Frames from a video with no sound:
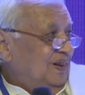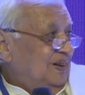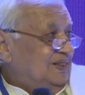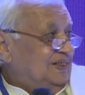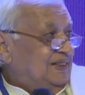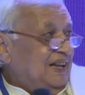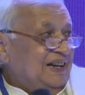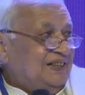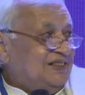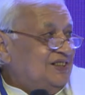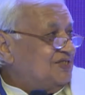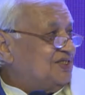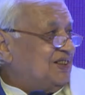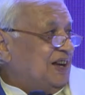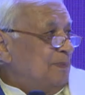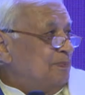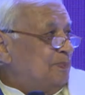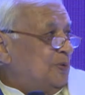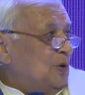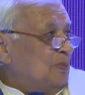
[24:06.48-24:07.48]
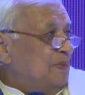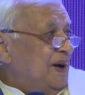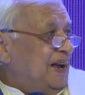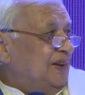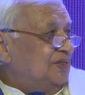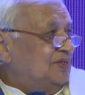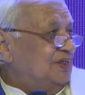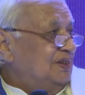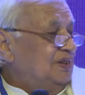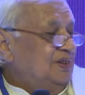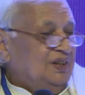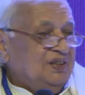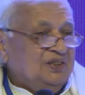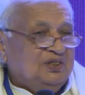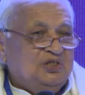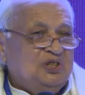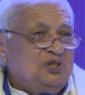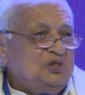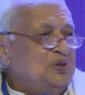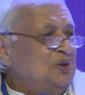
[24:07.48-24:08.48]
that is compromised,
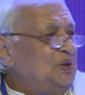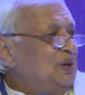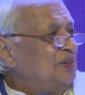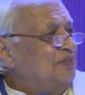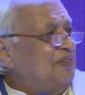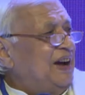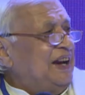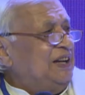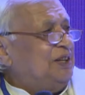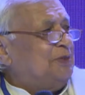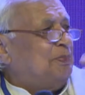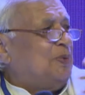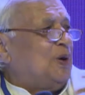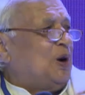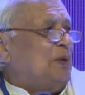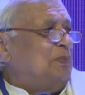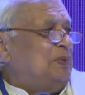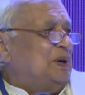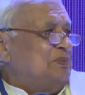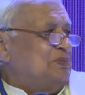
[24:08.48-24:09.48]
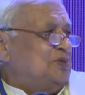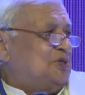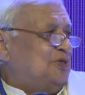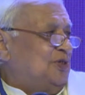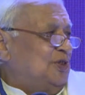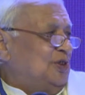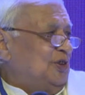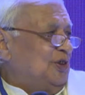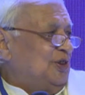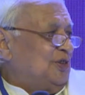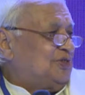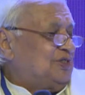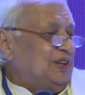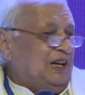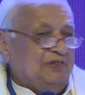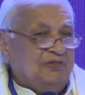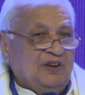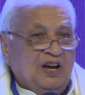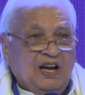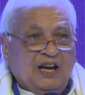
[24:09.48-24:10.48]
you invite problems for
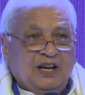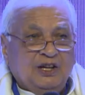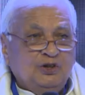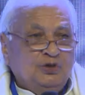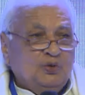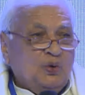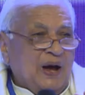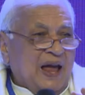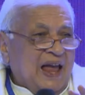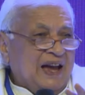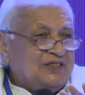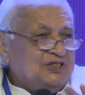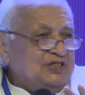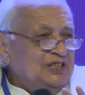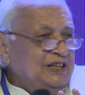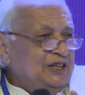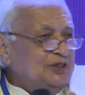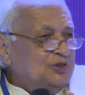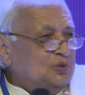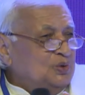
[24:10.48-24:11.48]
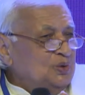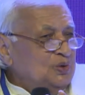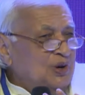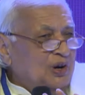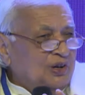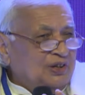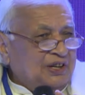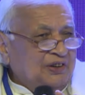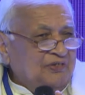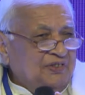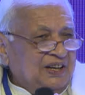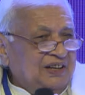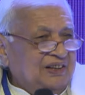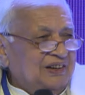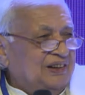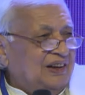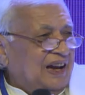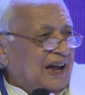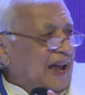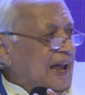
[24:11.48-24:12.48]
yourself. You actually do not
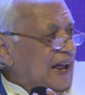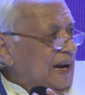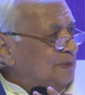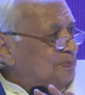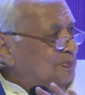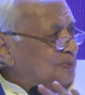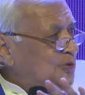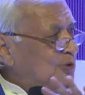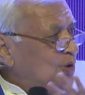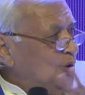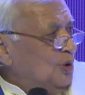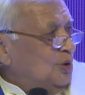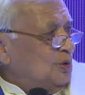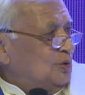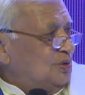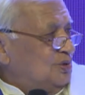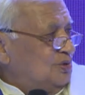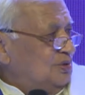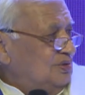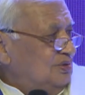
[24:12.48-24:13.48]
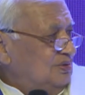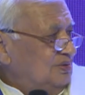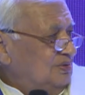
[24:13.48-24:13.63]
even help those.